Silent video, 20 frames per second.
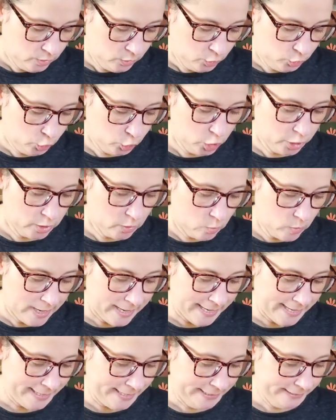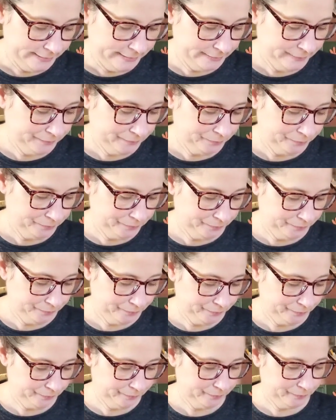look away.
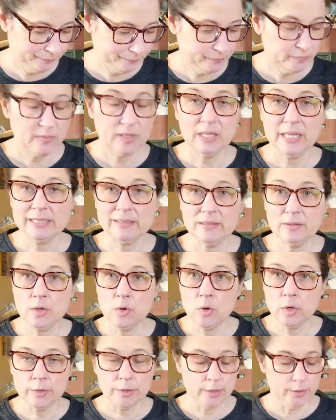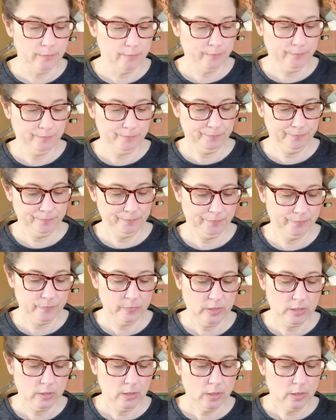That's an order.
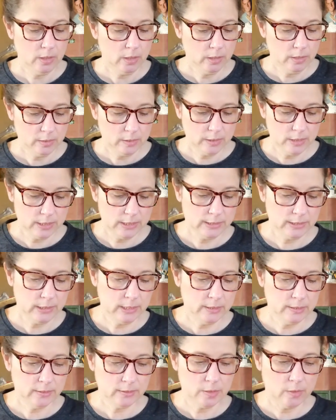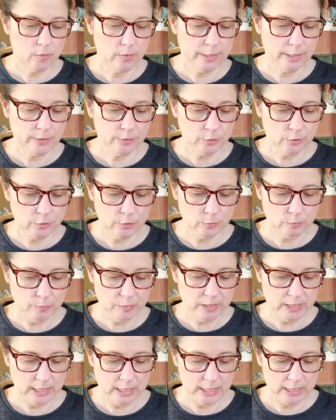This is going to
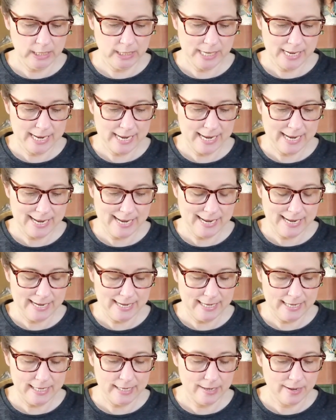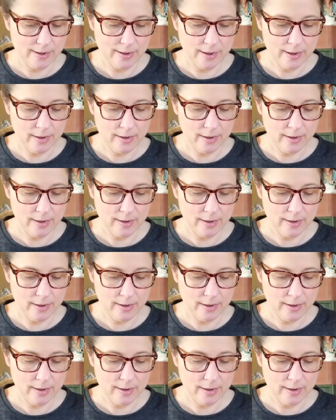be a